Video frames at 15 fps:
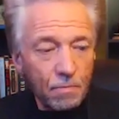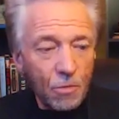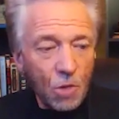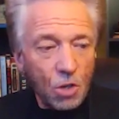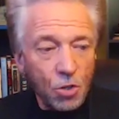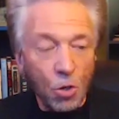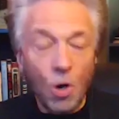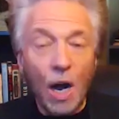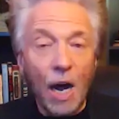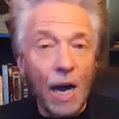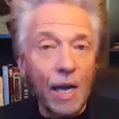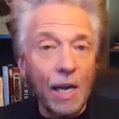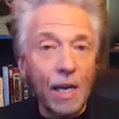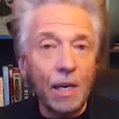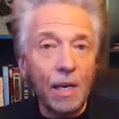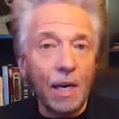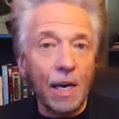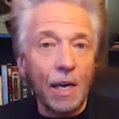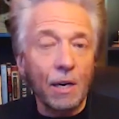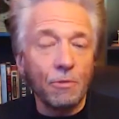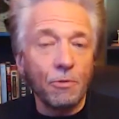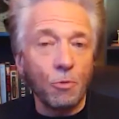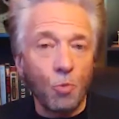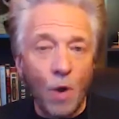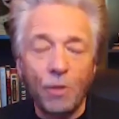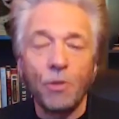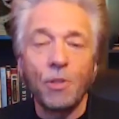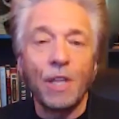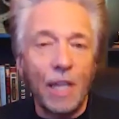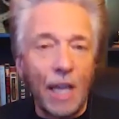So I have, rather
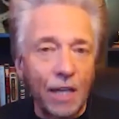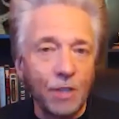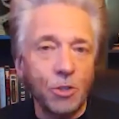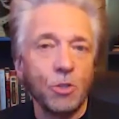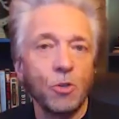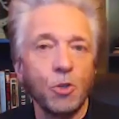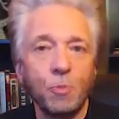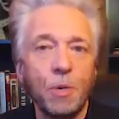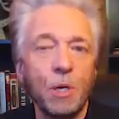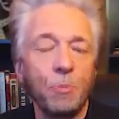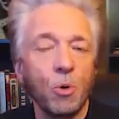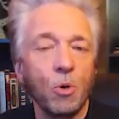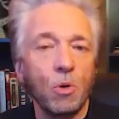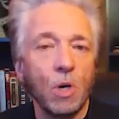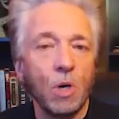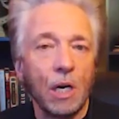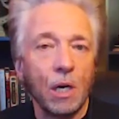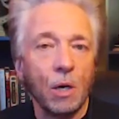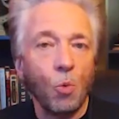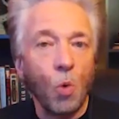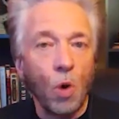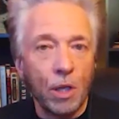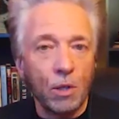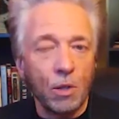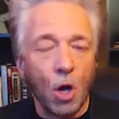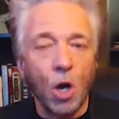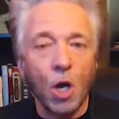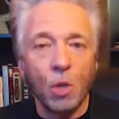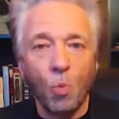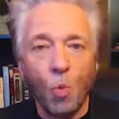than answer those people
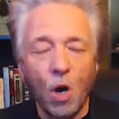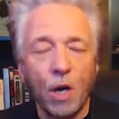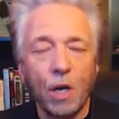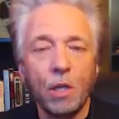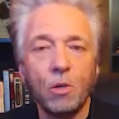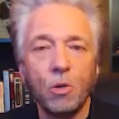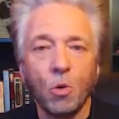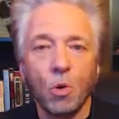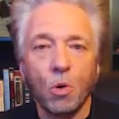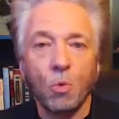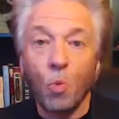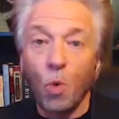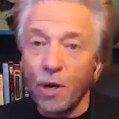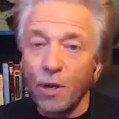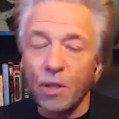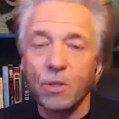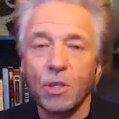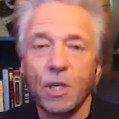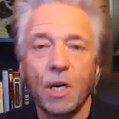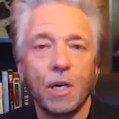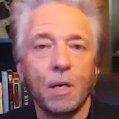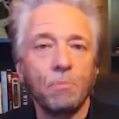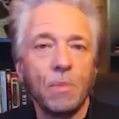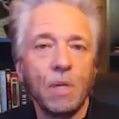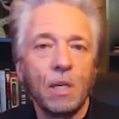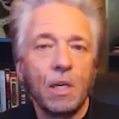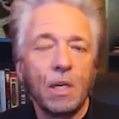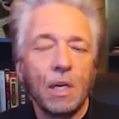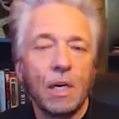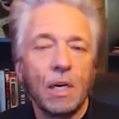one-on-one or one at a time,
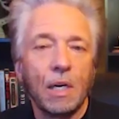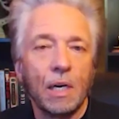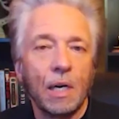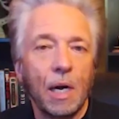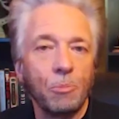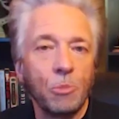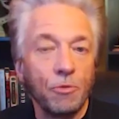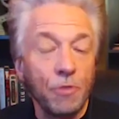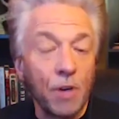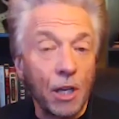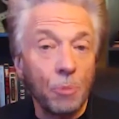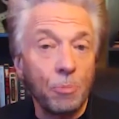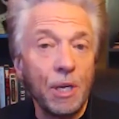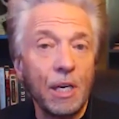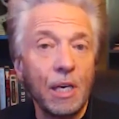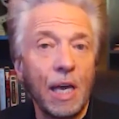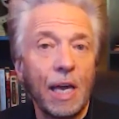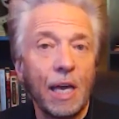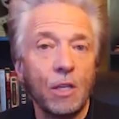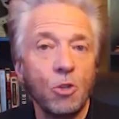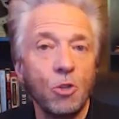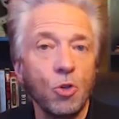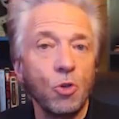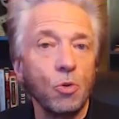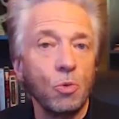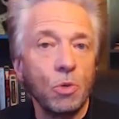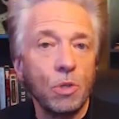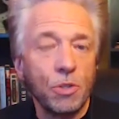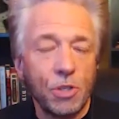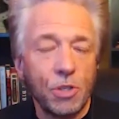I'm developing a new
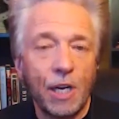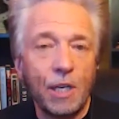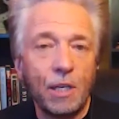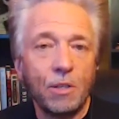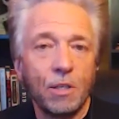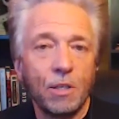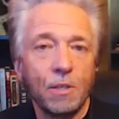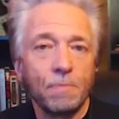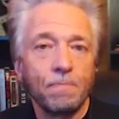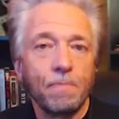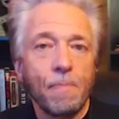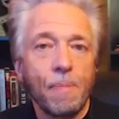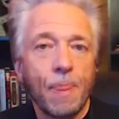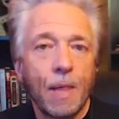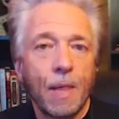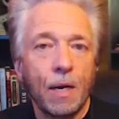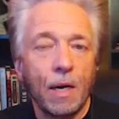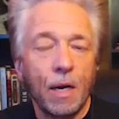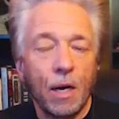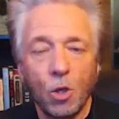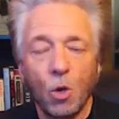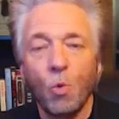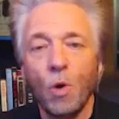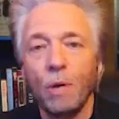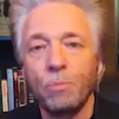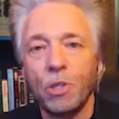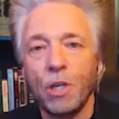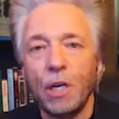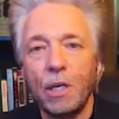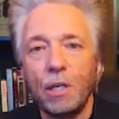site on our
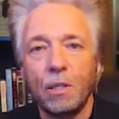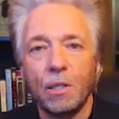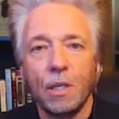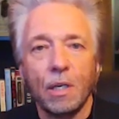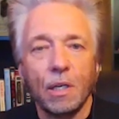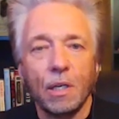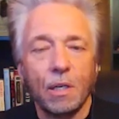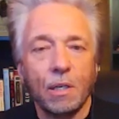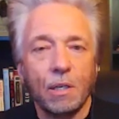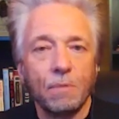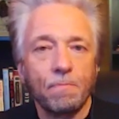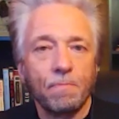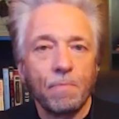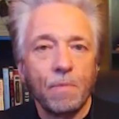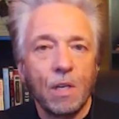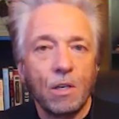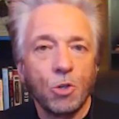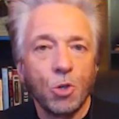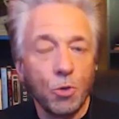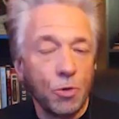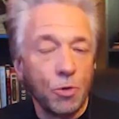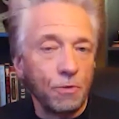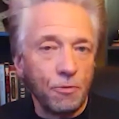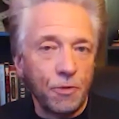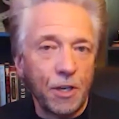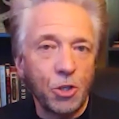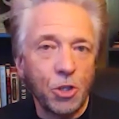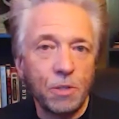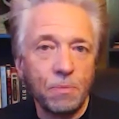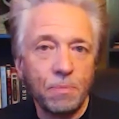website, Truth and
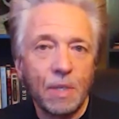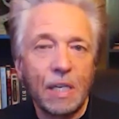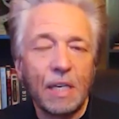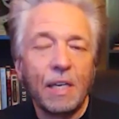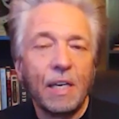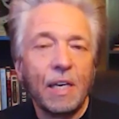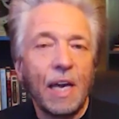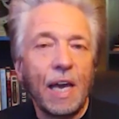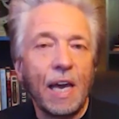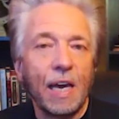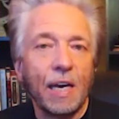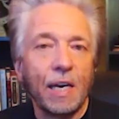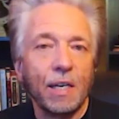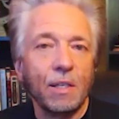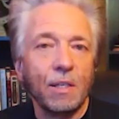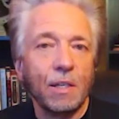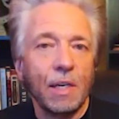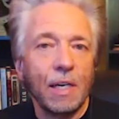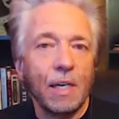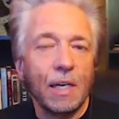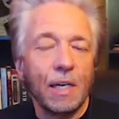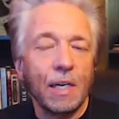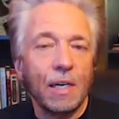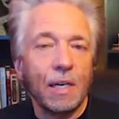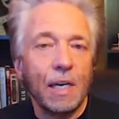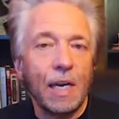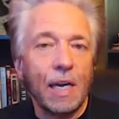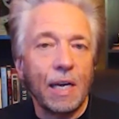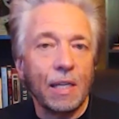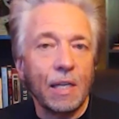Fiction, and
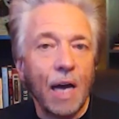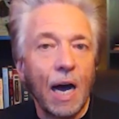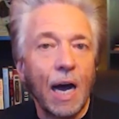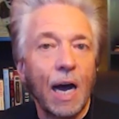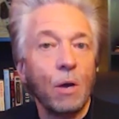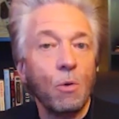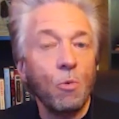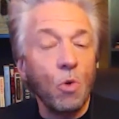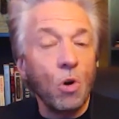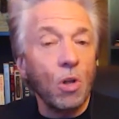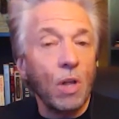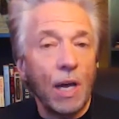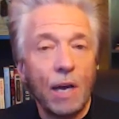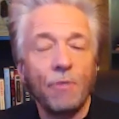I will have